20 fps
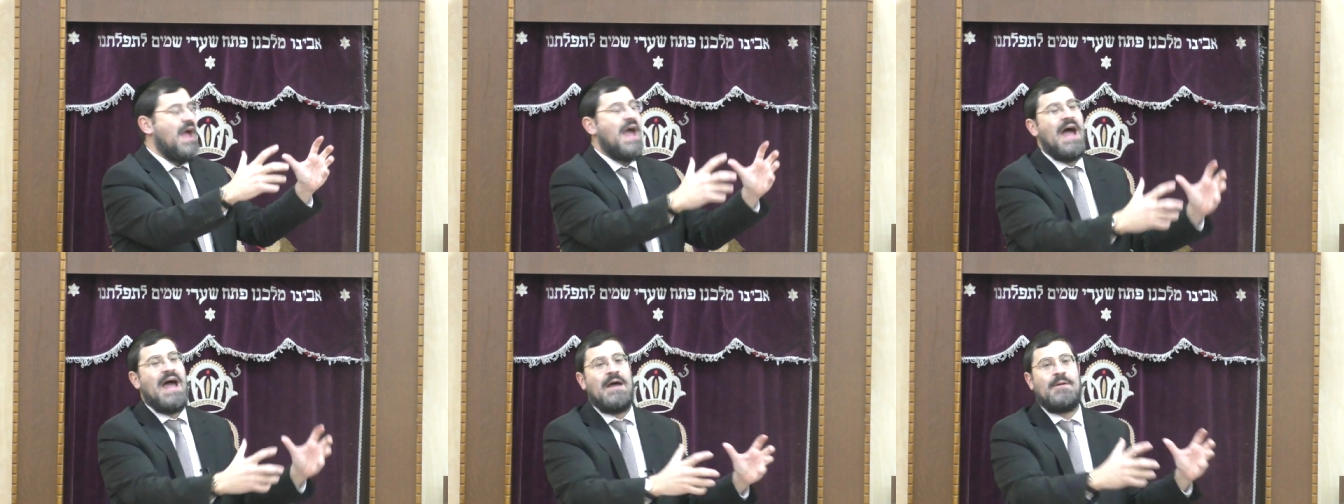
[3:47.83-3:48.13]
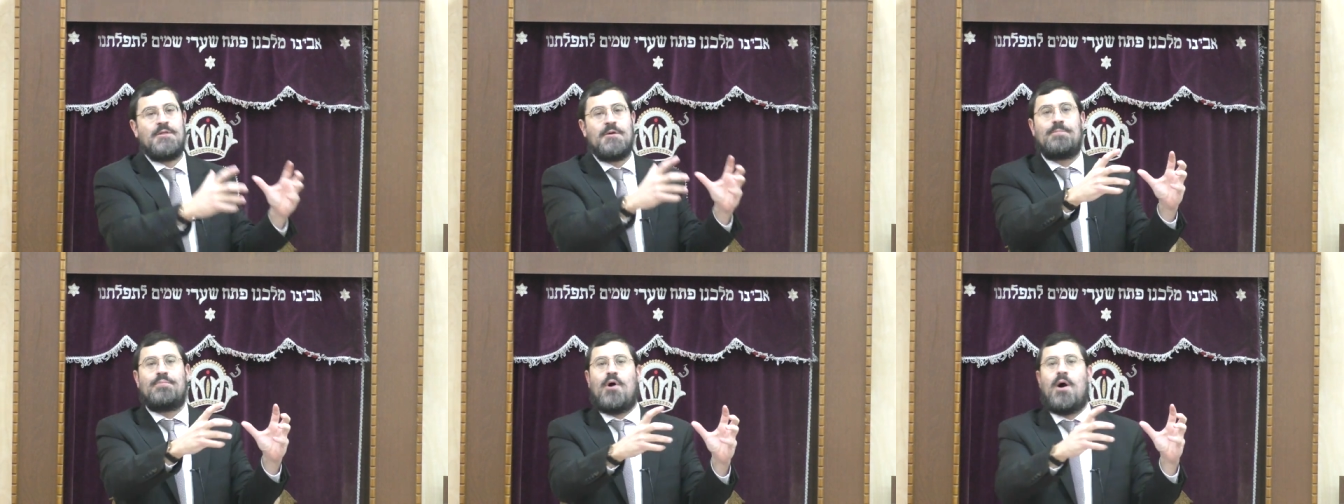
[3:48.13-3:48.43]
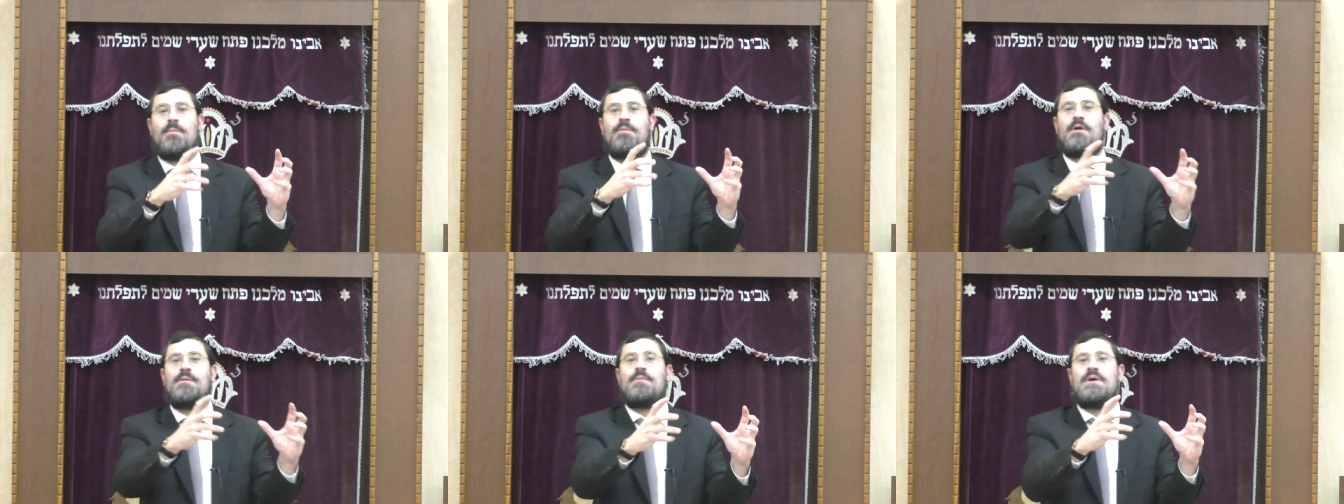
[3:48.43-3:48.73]
And the
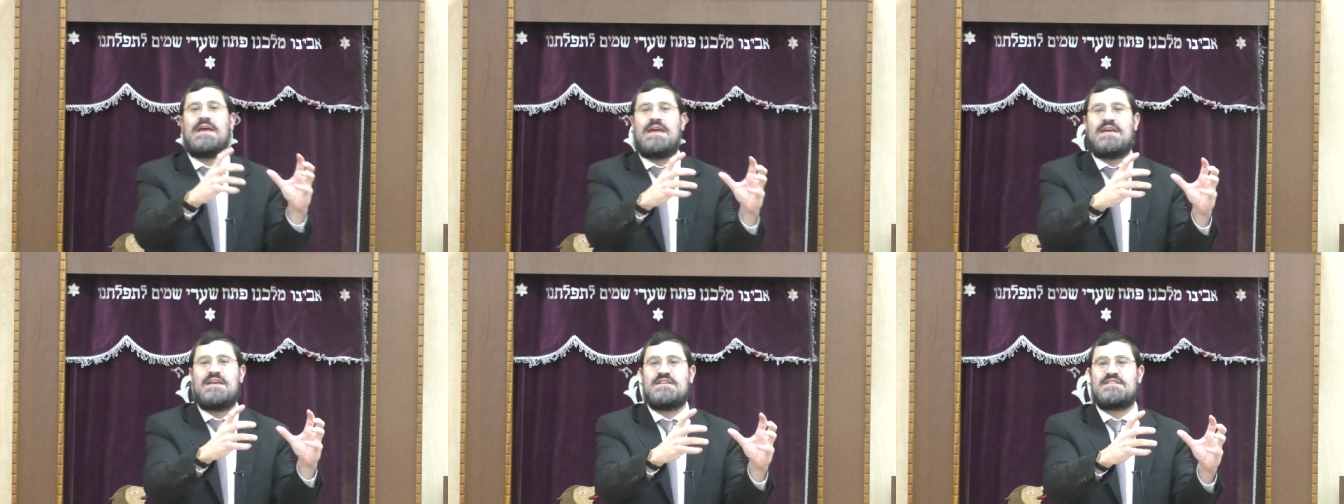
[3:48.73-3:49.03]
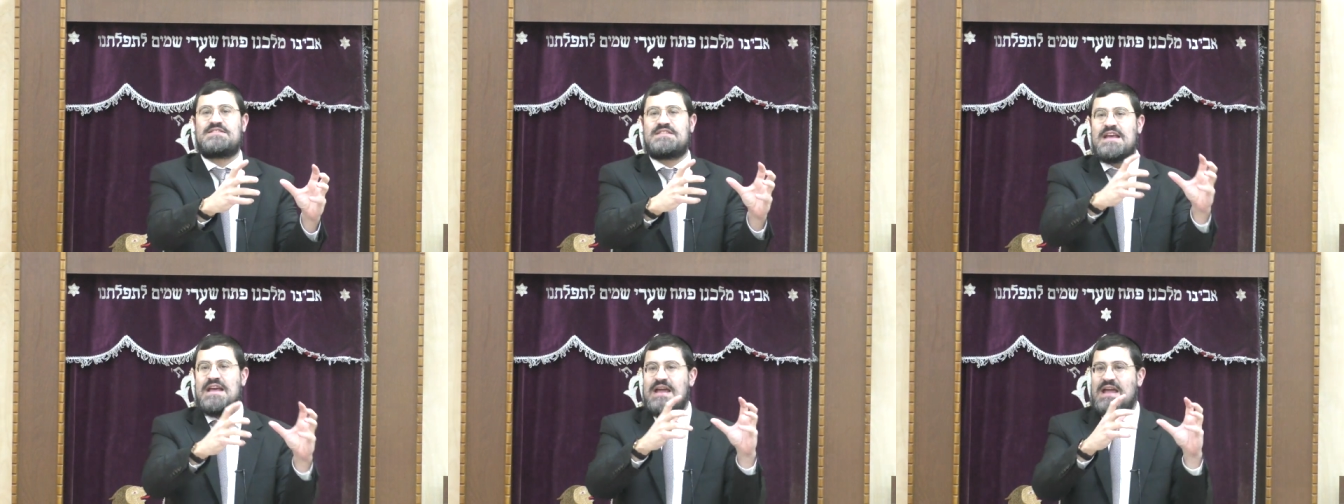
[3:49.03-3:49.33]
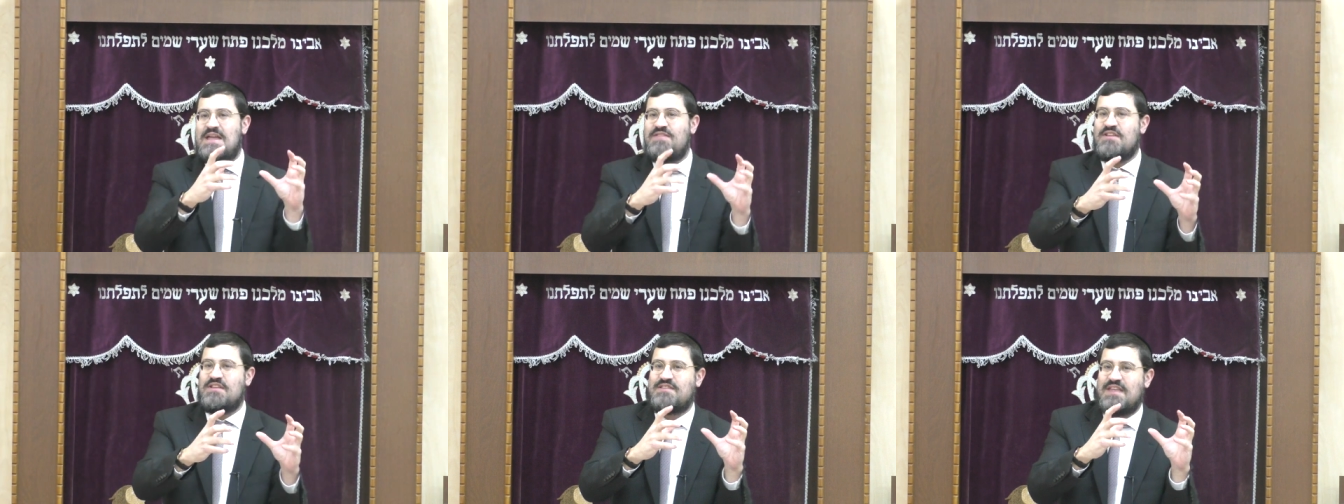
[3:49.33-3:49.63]
problem is,
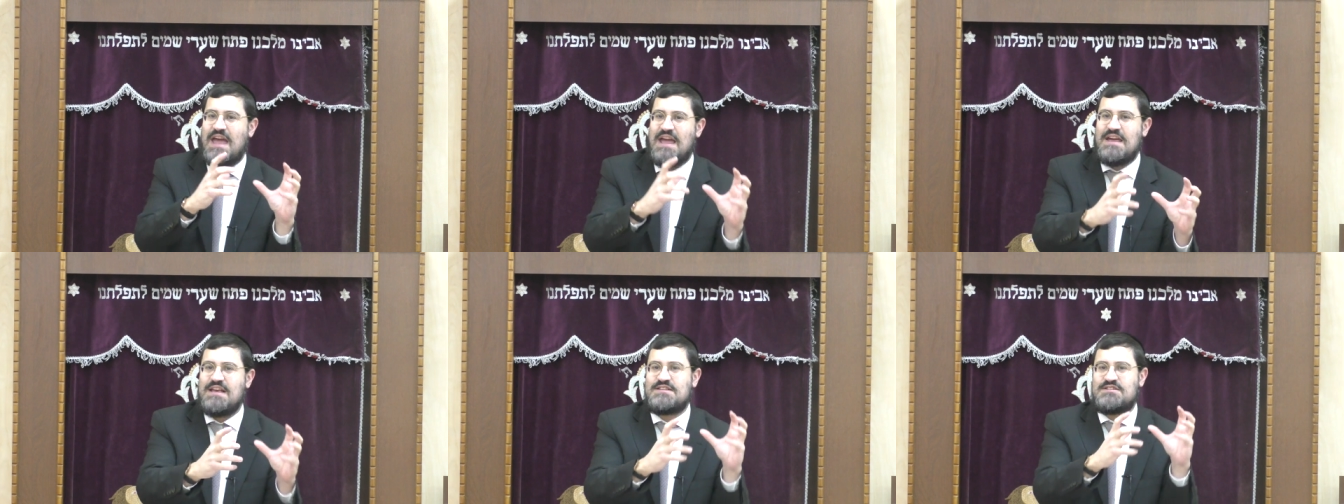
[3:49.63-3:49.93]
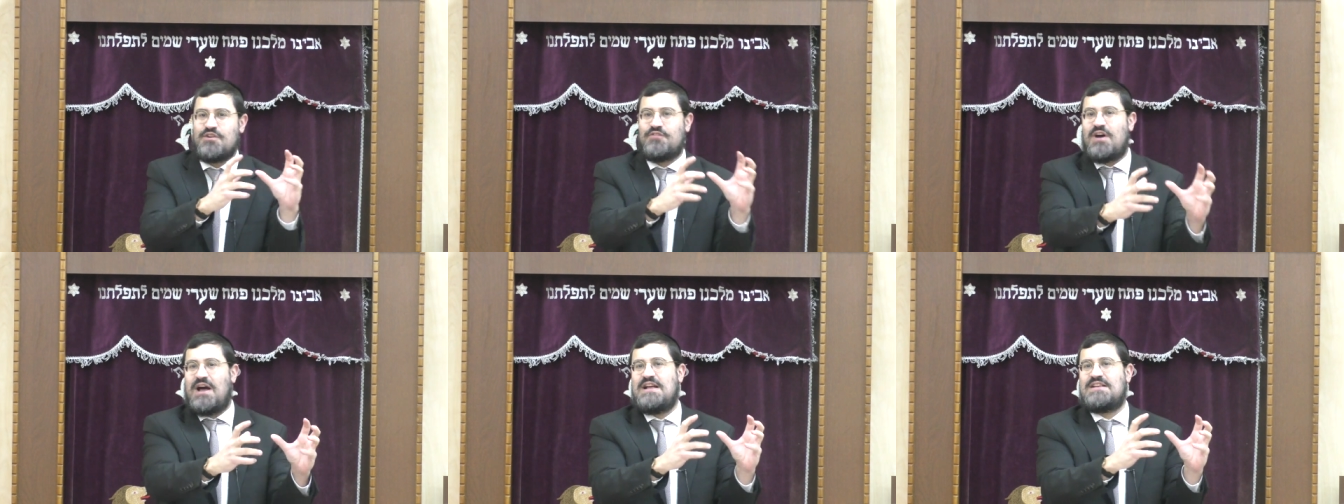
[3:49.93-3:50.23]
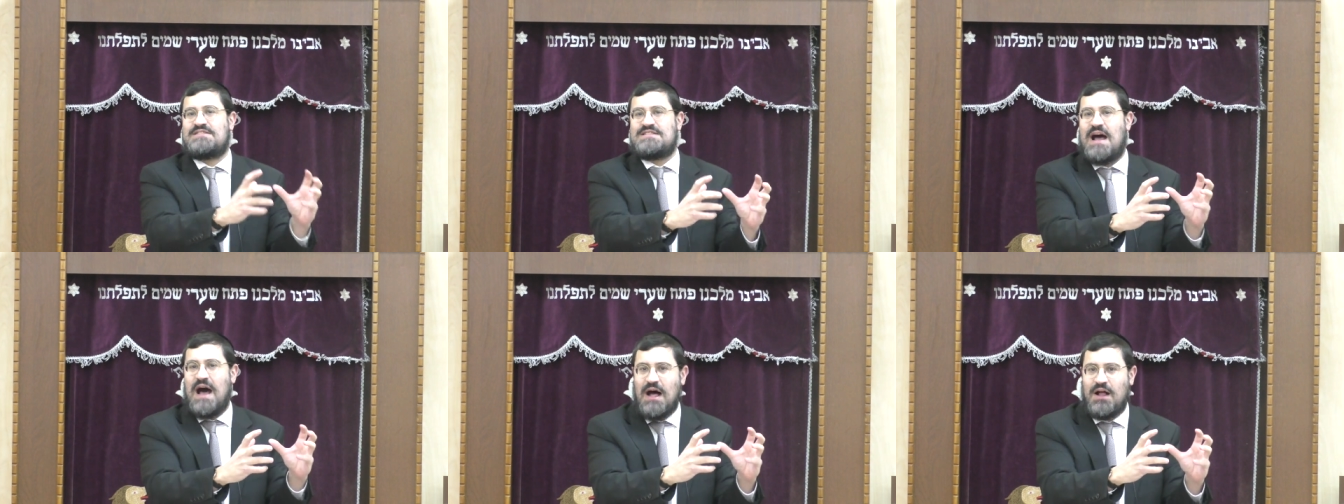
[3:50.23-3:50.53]
in the days of
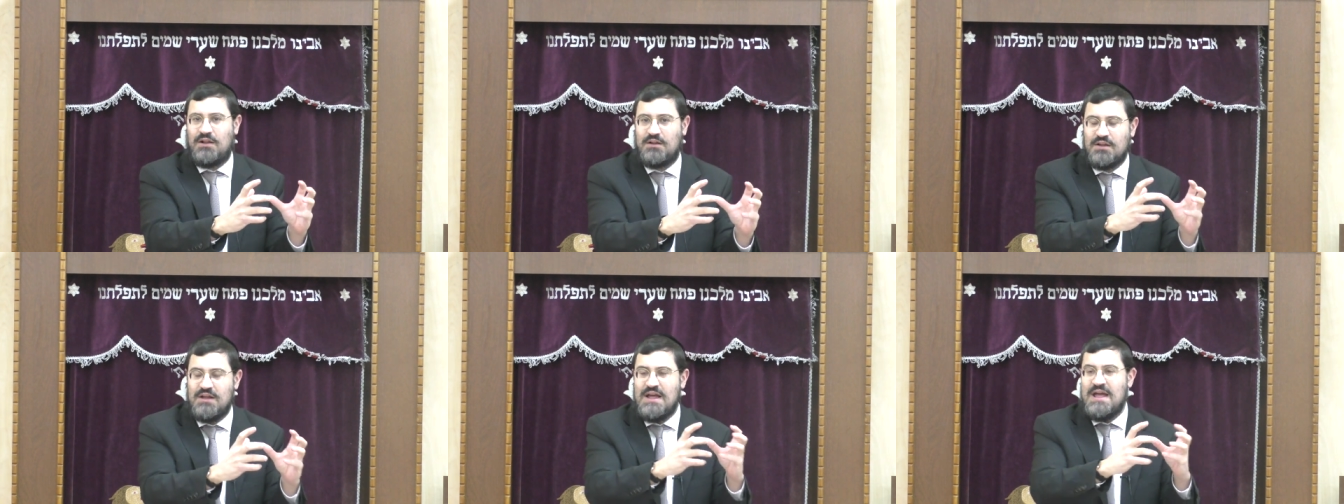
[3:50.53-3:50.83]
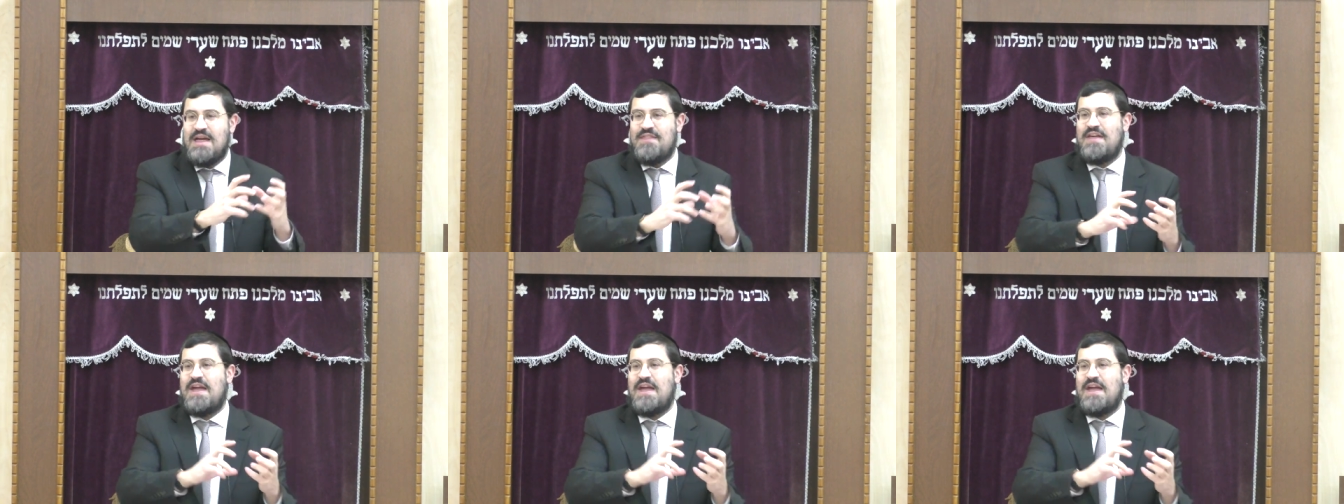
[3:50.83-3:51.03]
Chazal,